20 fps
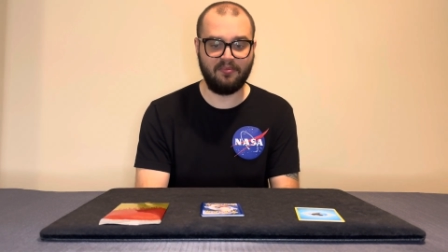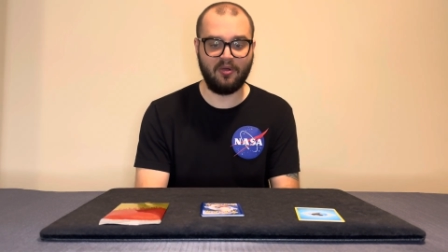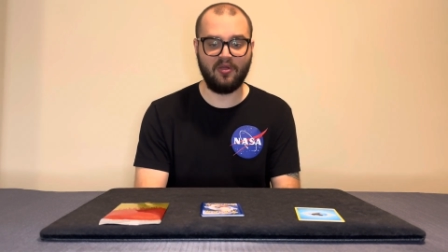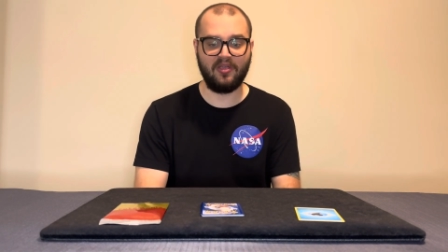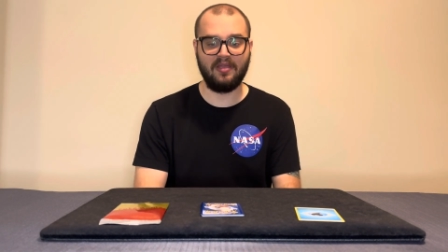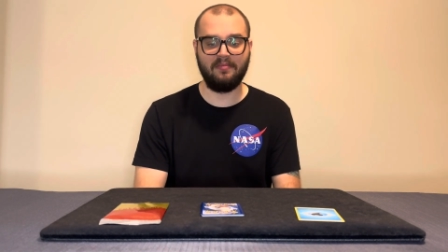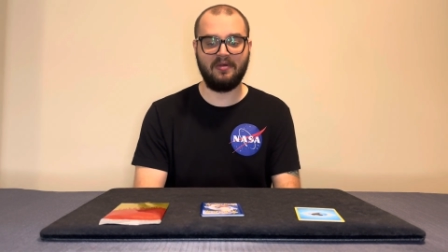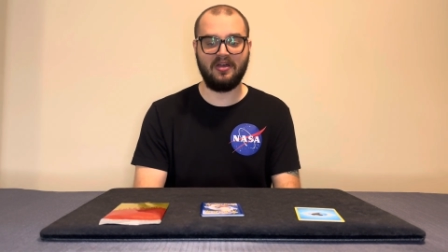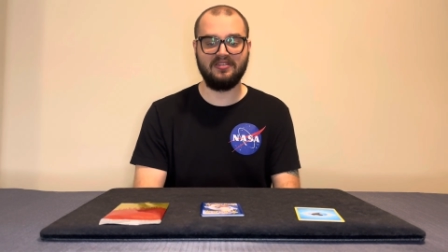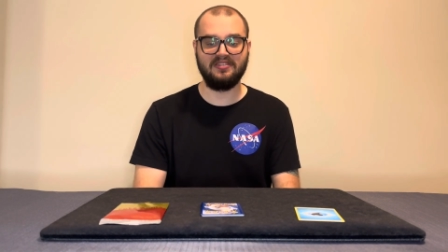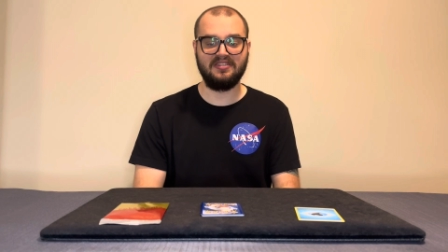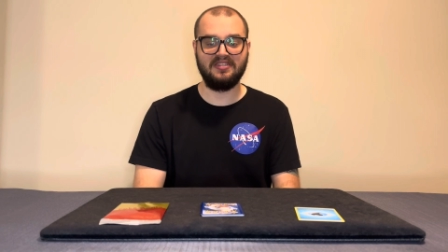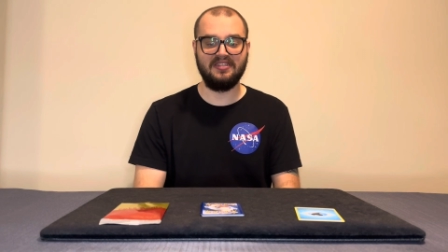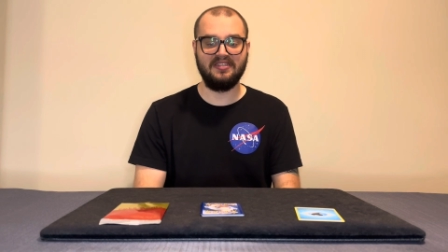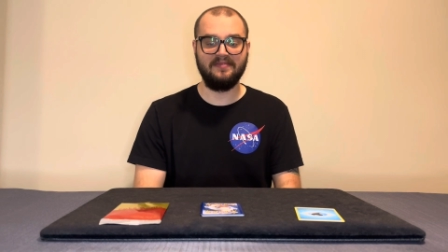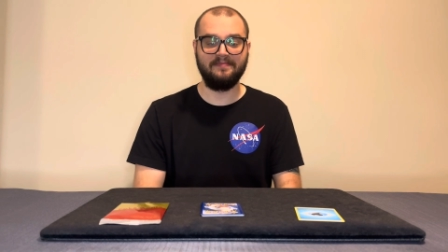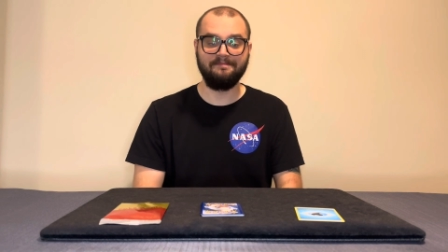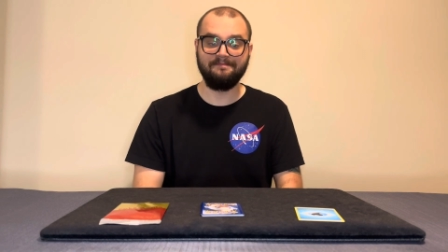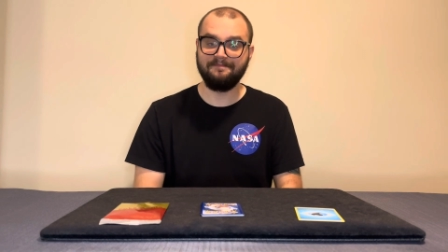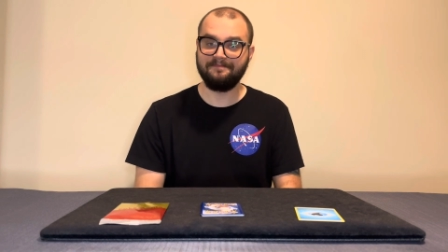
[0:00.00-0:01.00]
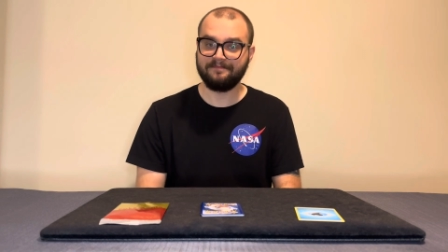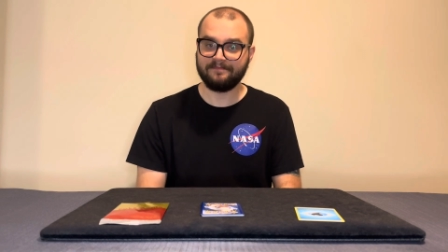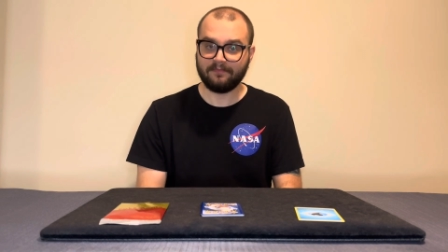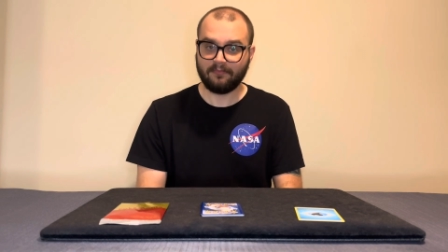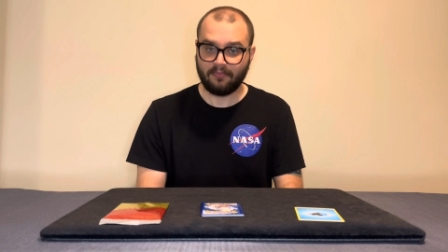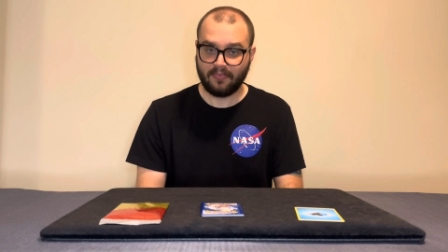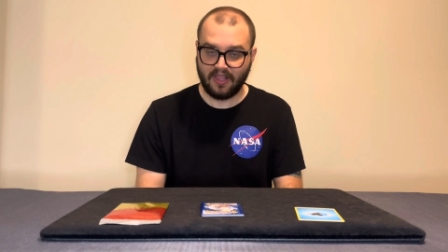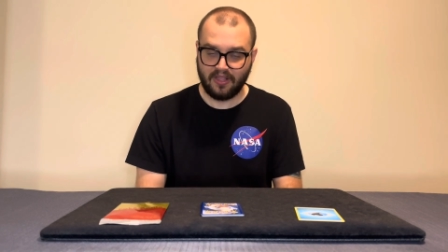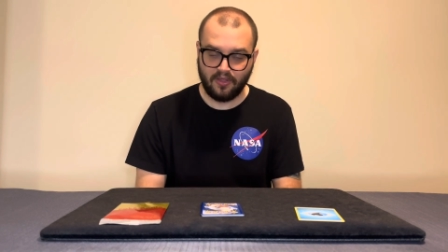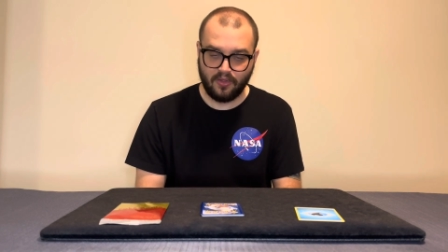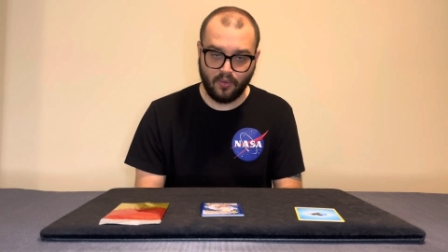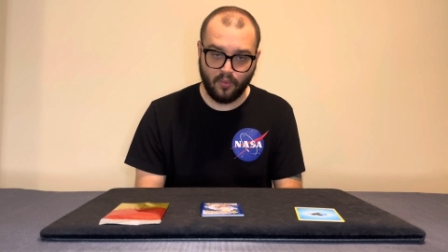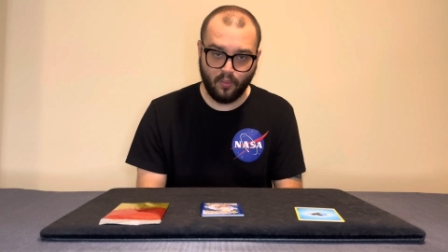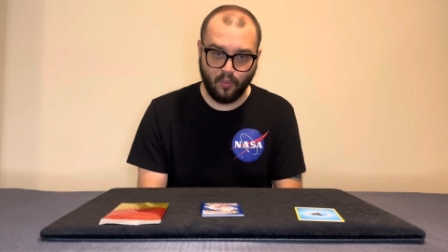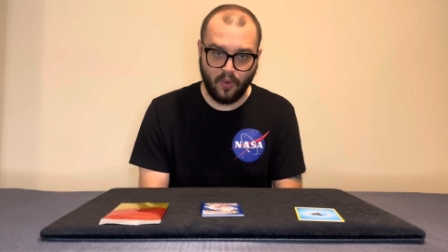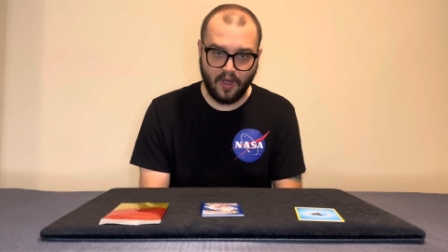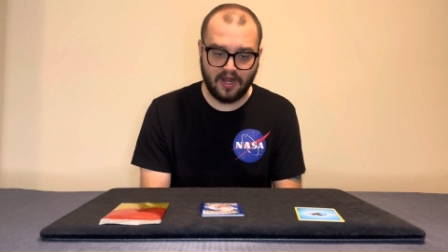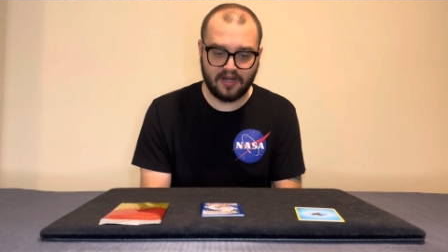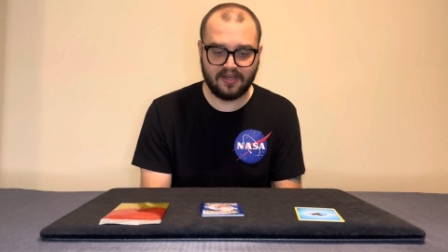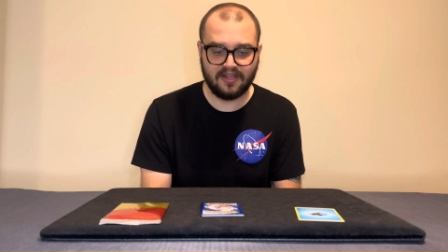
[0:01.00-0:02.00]
Pokemonte?
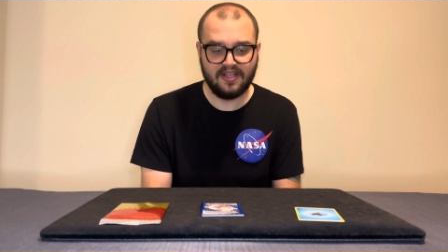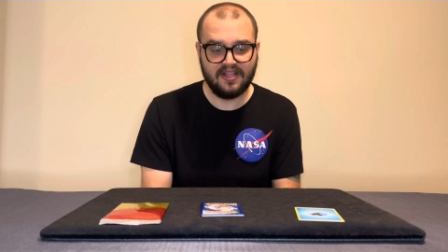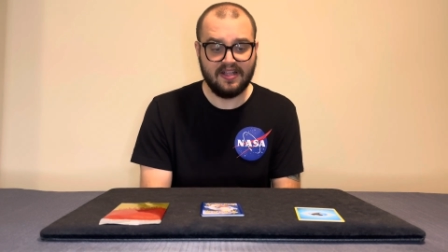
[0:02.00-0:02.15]
One,